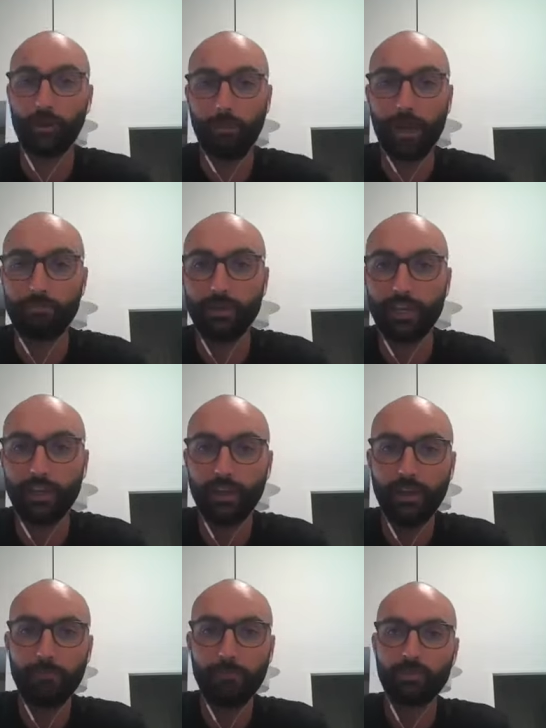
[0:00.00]
it might be,
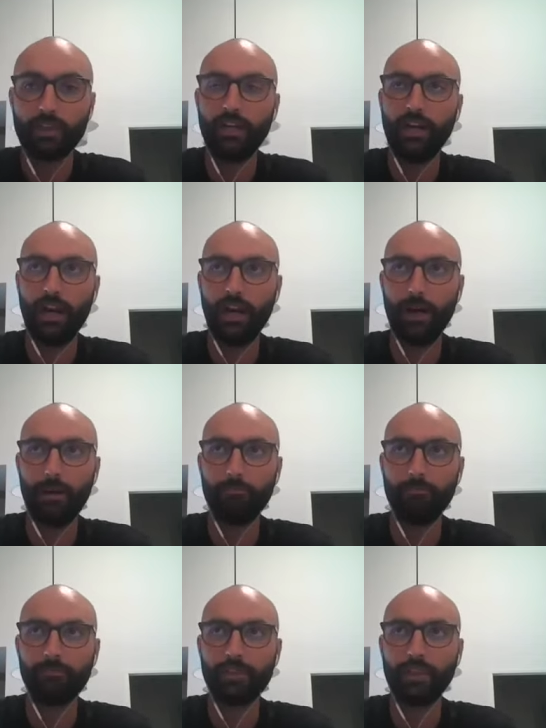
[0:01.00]

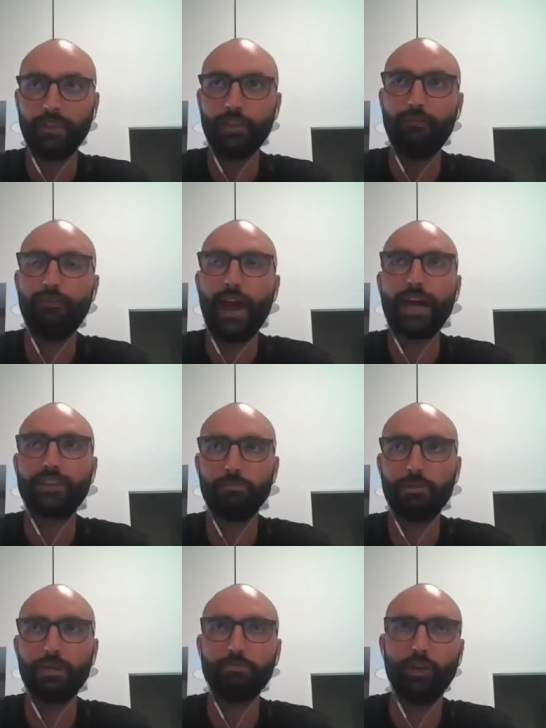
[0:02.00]
um, the fact
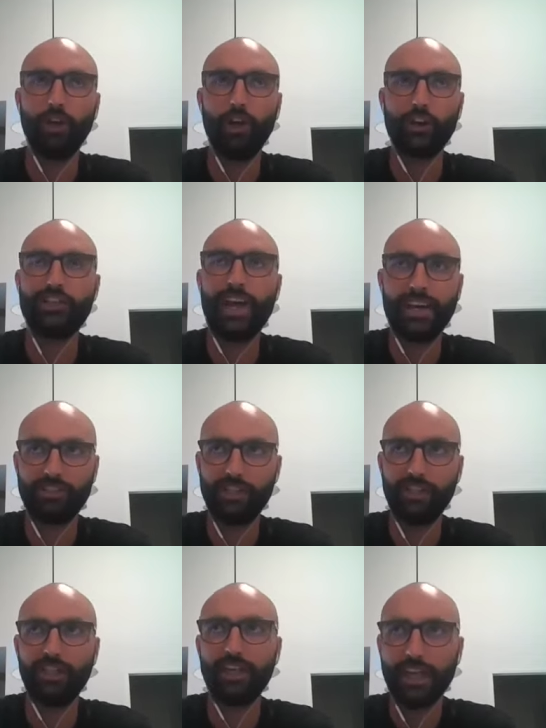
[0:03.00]
that people are
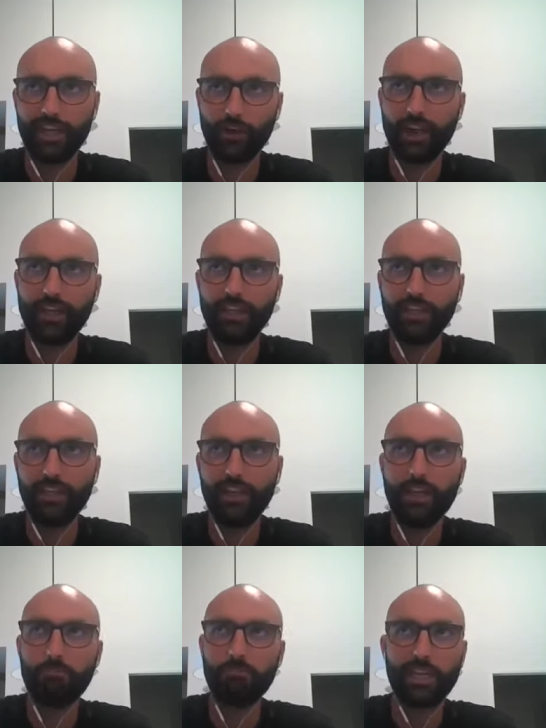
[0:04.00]
testing and iterating
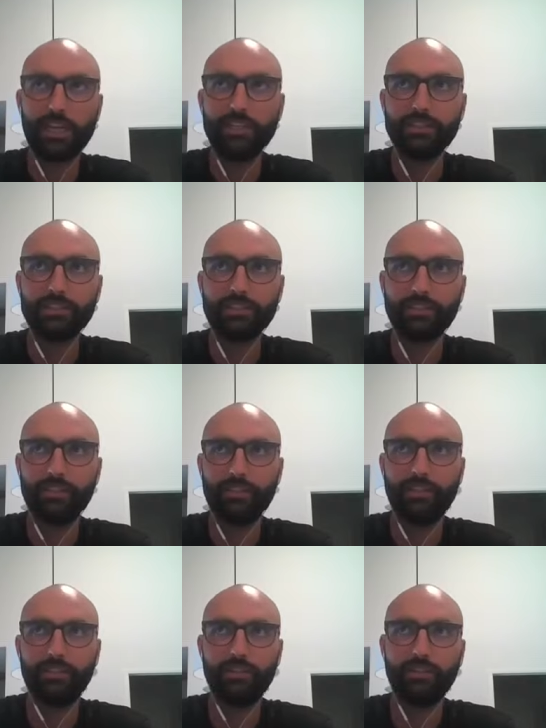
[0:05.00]
means
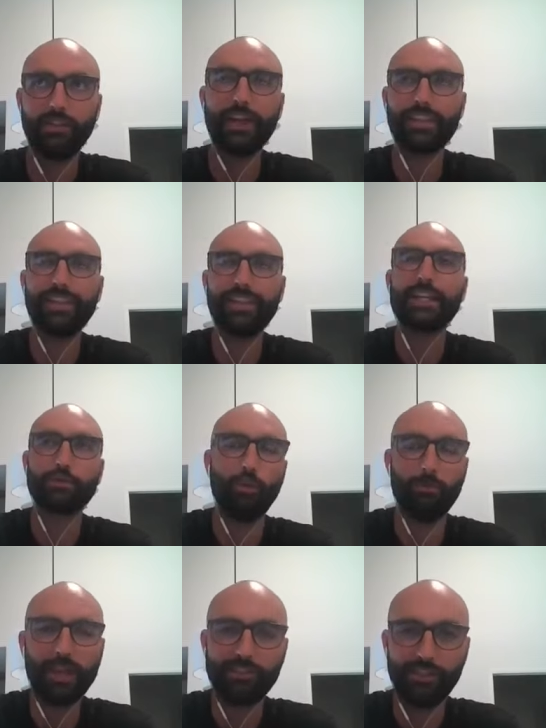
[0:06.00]
like that's
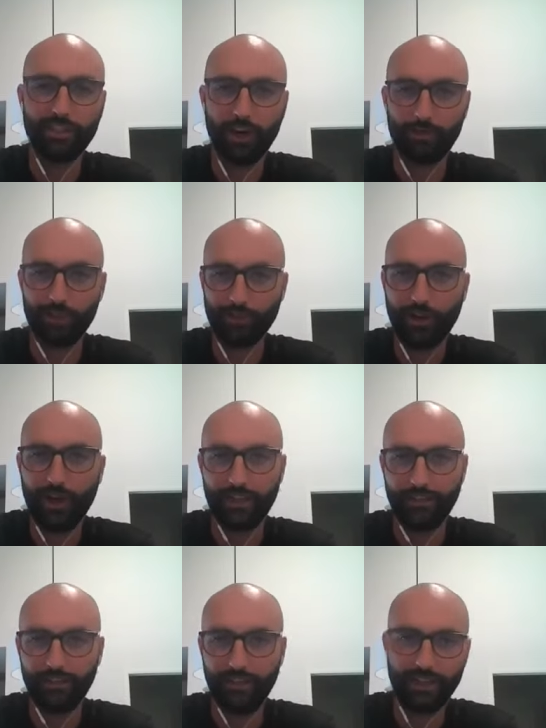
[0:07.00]
what makes e-commerce great
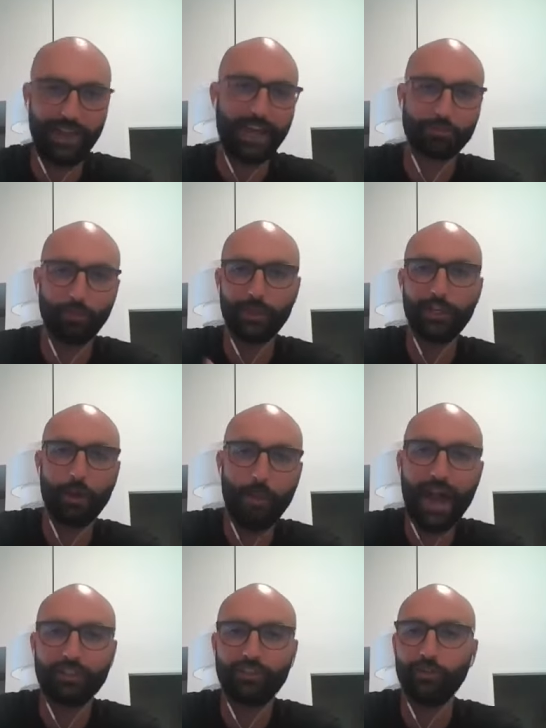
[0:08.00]
and that's what we go
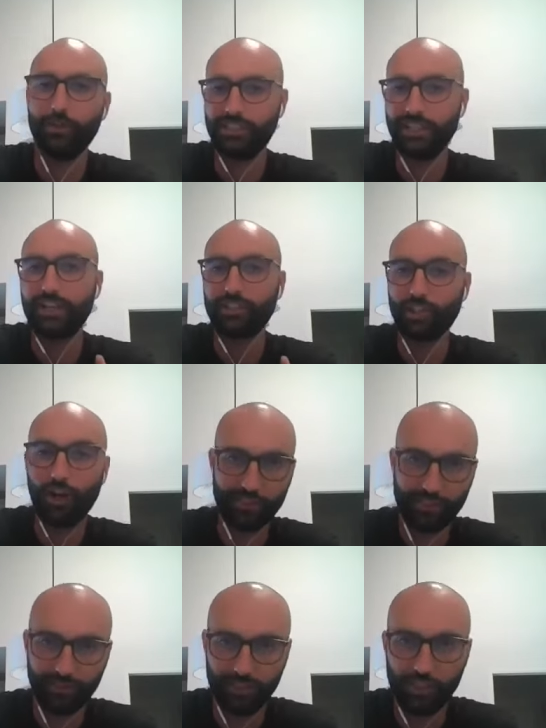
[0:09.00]
back to is that it's
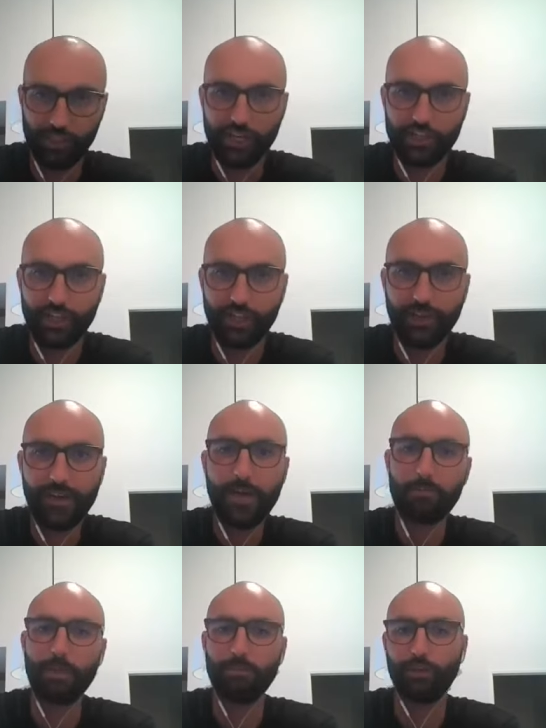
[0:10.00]
constantly changing
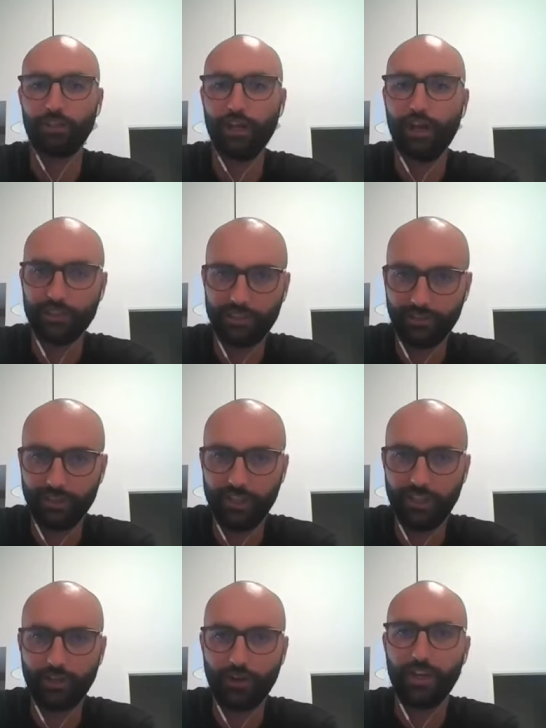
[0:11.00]
people are
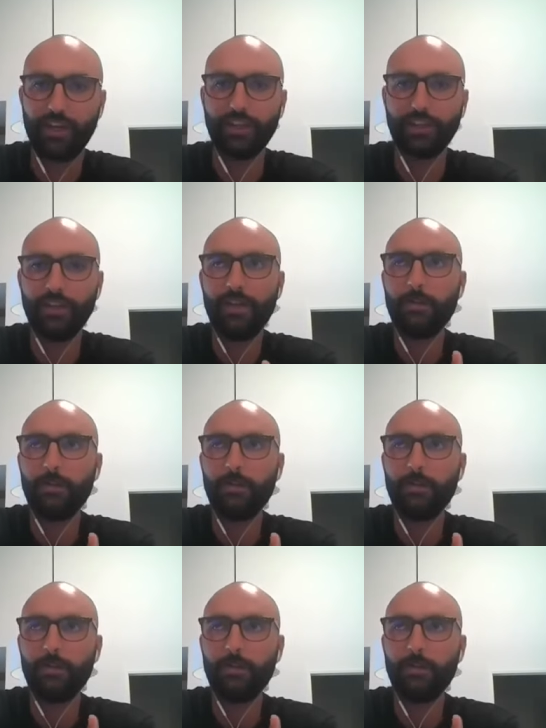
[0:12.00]
constantly iterating